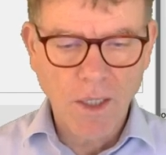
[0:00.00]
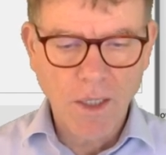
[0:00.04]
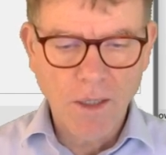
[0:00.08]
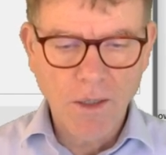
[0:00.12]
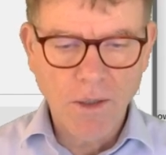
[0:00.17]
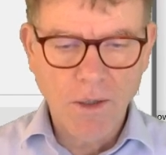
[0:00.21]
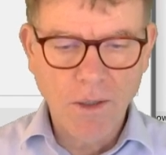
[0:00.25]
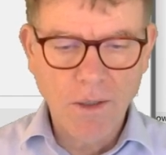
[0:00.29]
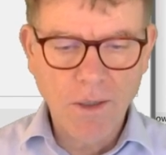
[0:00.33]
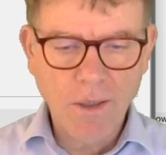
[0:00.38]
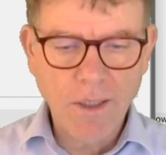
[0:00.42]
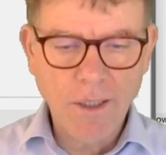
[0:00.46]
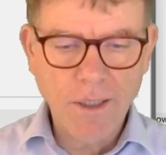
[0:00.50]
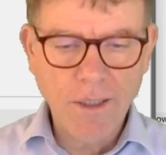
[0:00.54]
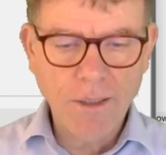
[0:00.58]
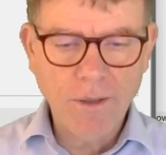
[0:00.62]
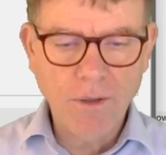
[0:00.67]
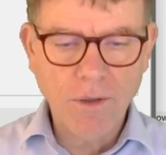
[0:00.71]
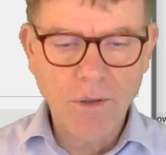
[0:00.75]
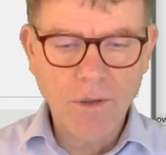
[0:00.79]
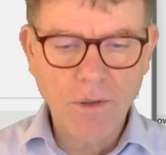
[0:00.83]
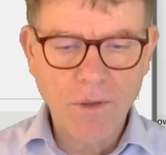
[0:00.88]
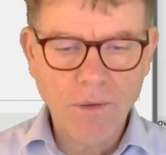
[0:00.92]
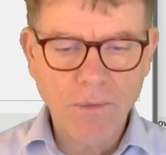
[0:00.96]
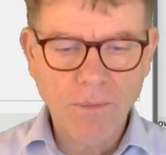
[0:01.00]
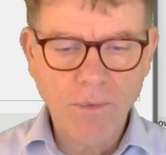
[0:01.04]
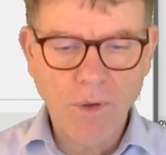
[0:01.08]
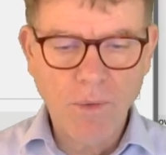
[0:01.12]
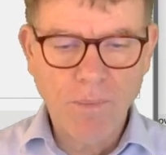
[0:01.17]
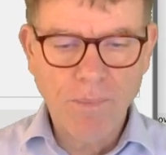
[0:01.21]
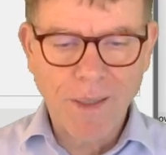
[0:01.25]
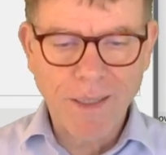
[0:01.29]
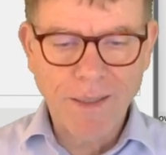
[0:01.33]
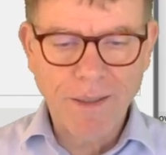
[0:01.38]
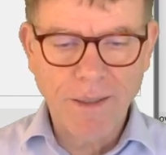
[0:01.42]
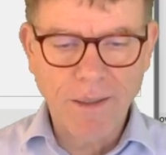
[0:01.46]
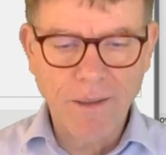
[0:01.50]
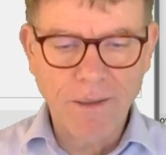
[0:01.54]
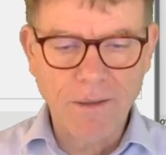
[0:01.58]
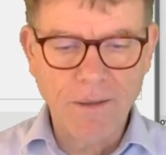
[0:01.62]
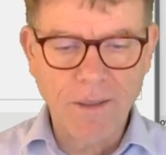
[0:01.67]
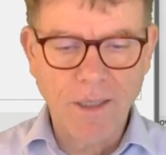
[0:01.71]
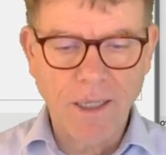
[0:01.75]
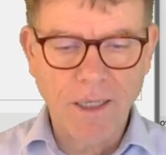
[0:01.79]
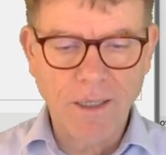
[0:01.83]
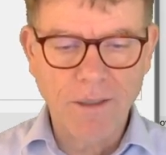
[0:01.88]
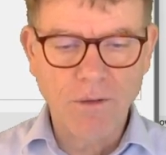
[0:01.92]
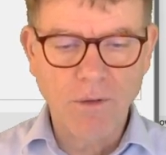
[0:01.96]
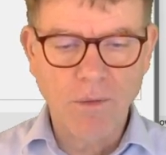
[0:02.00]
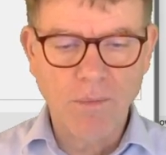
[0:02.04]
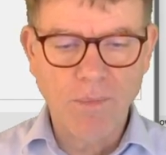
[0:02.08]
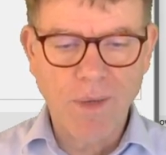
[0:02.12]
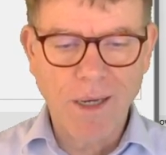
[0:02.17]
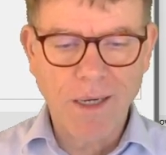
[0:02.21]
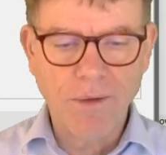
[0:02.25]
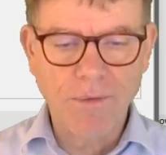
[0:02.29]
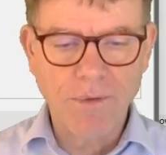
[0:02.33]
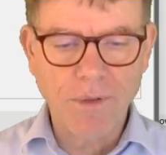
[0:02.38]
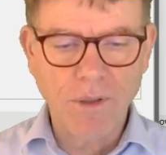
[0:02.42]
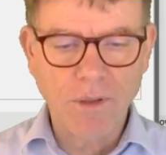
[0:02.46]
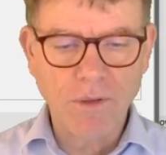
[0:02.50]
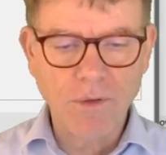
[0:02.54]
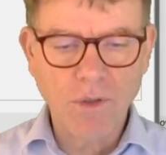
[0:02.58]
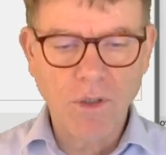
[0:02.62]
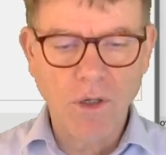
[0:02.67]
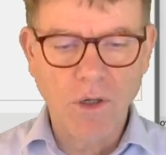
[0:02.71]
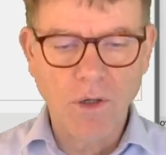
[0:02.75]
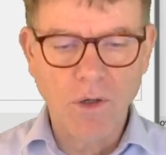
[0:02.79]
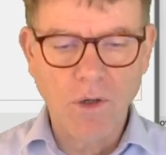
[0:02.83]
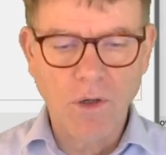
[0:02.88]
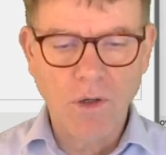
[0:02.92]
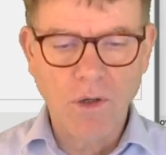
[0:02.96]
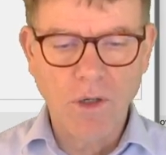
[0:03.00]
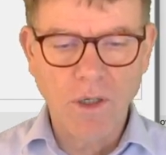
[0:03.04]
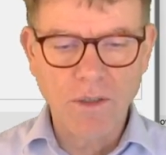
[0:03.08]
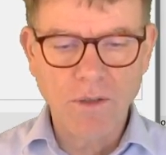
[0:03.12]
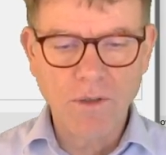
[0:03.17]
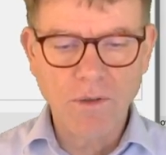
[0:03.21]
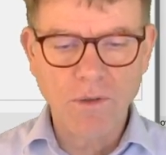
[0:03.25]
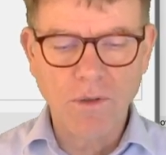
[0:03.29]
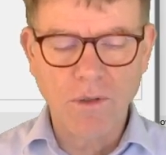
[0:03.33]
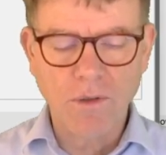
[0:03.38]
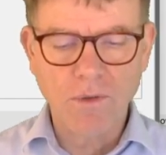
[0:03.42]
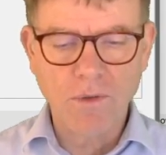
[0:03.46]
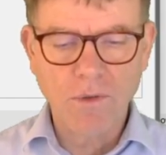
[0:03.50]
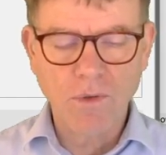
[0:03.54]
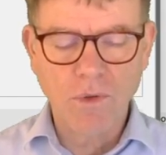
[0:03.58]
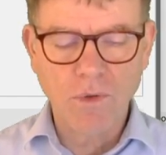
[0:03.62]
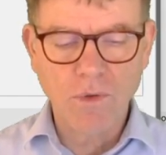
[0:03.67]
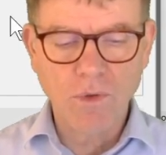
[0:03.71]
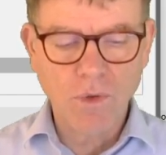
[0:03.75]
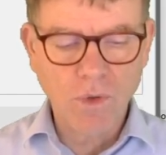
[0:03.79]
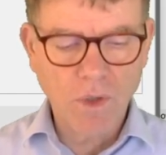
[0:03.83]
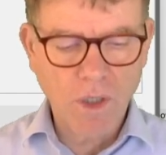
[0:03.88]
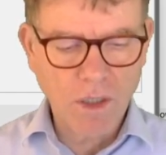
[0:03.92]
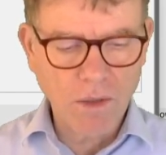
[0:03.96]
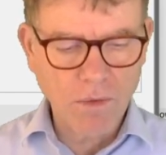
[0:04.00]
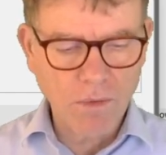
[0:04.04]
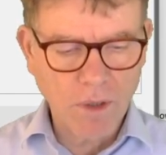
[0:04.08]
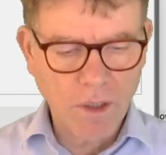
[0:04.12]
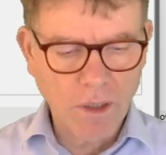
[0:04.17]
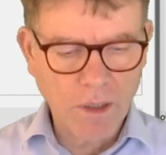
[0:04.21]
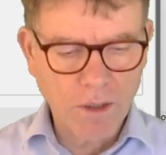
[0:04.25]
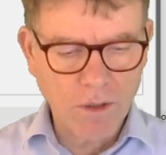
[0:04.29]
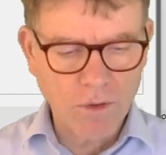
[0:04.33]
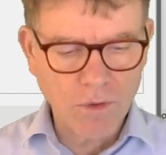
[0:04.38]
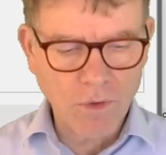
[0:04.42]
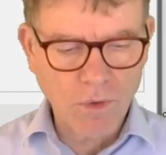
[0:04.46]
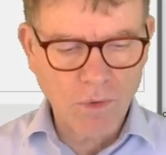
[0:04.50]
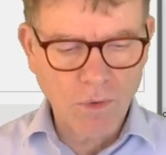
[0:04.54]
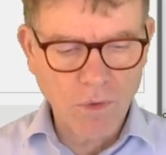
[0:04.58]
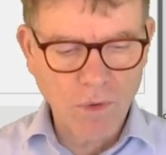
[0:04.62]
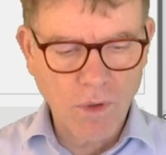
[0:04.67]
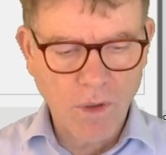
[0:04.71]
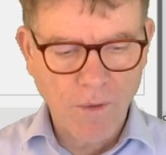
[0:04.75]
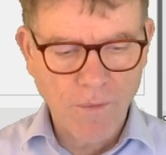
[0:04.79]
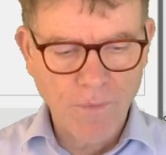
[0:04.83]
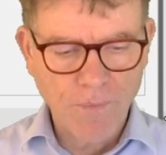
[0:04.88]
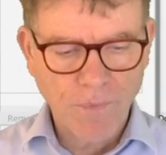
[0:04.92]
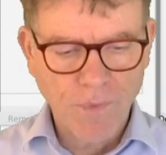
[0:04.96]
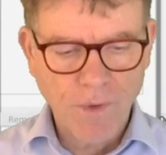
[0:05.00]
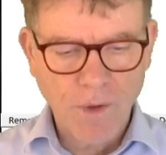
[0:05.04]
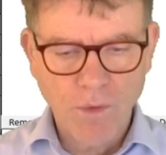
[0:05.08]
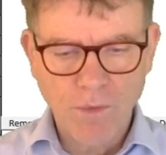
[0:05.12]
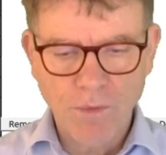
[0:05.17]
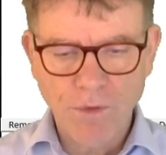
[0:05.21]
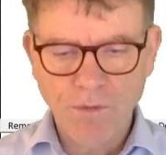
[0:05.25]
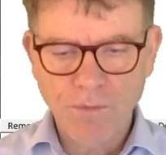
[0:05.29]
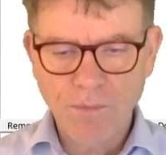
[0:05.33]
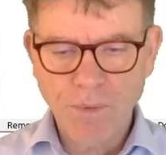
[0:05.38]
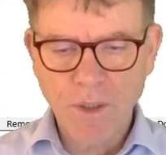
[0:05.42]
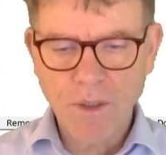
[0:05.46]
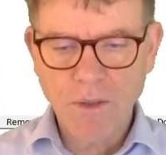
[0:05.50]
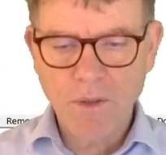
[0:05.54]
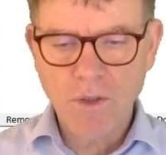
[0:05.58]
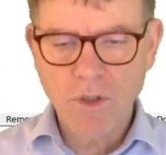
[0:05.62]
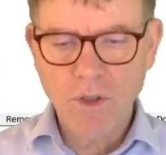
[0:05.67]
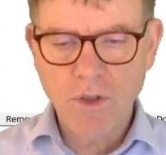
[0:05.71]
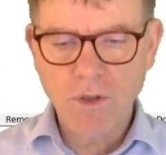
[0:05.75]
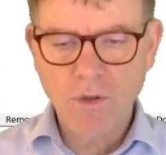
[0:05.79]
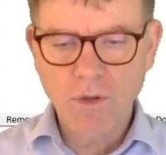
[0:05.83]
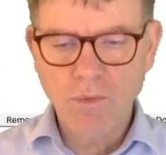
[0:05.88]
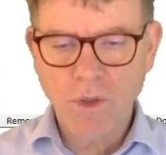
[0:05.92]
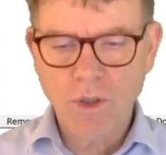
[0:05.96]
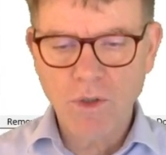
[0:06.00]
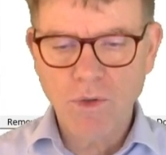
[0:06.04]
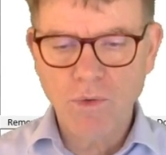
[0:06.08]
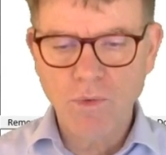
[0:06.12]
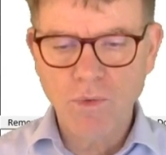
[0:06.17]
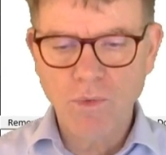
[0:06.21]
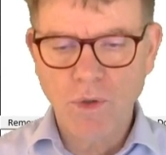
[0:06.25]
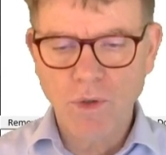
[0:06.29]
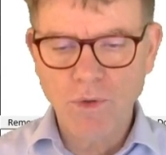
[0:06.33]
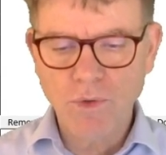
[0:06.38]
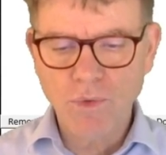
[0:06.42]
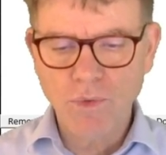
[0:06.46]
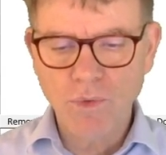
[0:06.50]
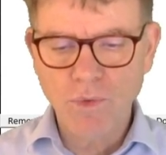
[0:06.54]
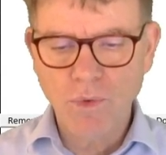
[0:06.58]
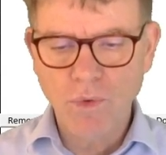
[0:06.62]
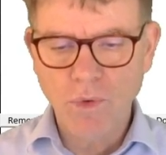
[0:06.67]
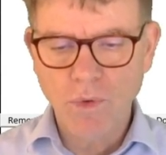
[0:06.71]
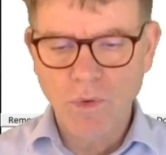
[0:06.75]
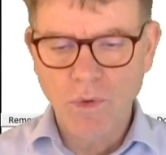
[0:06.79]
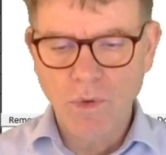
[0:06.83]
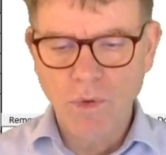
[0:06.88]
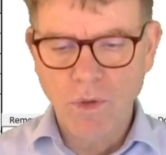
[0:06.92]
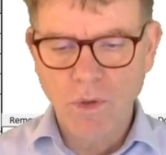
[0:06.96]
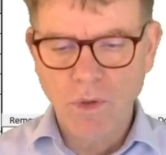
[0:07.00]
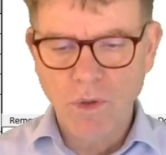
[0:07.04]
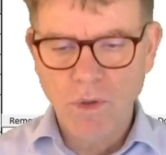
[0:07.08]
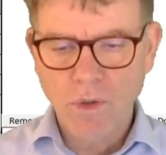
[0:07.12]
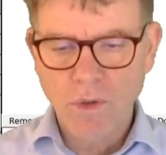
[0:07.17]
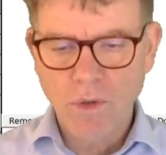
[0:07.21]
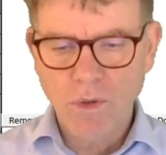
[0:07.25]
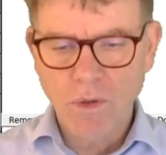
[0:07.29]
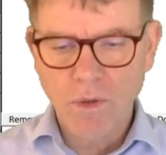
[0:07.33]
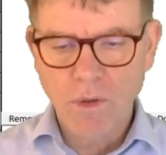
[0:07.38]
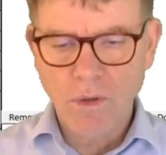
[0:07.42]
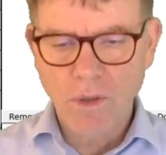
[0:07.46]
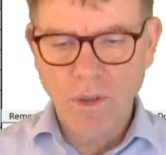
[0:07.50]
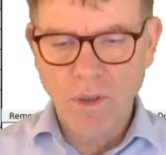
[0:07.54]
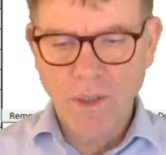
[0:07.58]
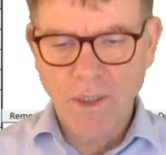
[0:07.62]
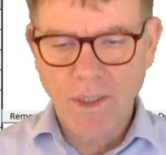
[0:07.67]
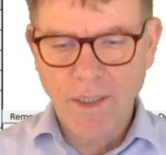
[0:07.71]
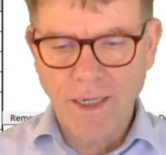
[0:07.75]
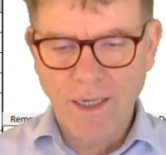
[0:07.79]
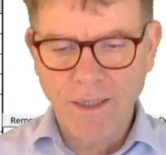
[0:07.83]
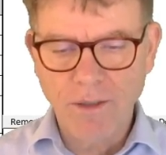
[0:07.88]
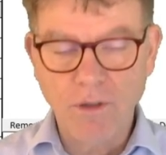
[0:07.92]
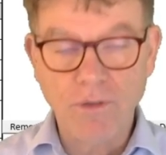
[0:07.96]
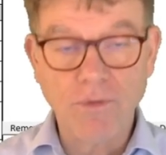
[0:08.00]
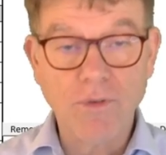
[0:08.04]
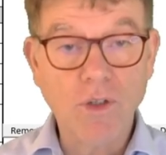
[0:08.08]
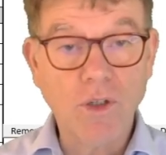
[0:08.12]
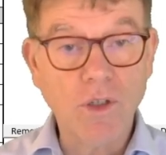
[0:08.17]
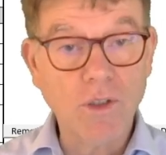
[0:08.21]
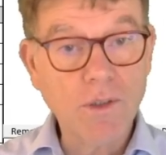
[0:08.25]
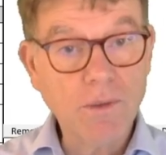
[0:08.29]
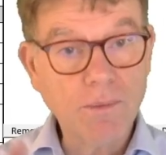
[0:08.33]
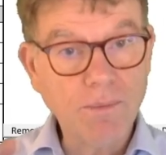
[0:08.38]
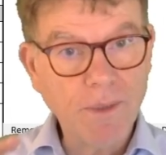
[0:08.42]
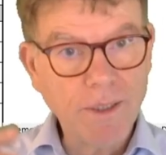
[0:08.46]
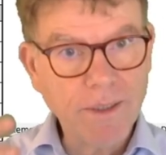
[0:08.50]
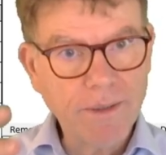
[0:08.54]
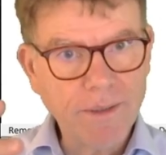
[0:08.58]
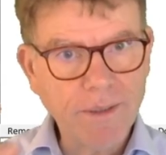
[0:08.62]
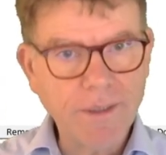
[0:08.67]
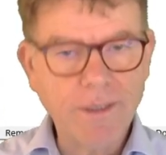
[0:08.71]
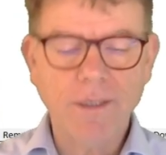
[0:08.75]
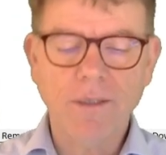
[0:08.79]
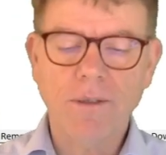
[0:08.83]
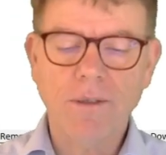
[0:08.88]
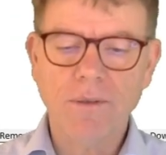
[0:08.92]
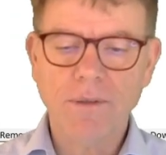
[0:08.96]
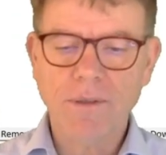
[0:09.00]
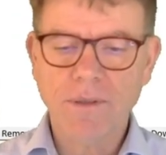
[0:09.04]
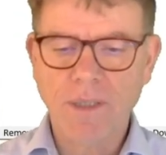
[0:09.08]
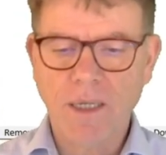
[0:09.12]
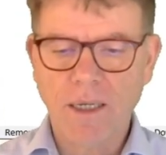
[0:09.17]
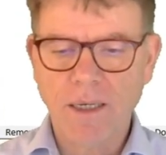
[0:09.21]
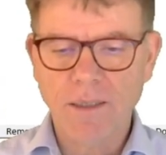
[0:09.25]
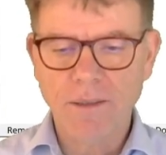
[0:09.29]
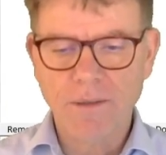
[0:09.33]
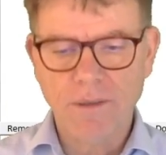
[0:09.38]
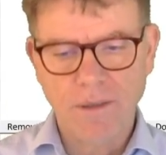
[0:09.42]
only the pattern, like the background color and so on. So you can really control with precision what you want to kind of cosmetic the cell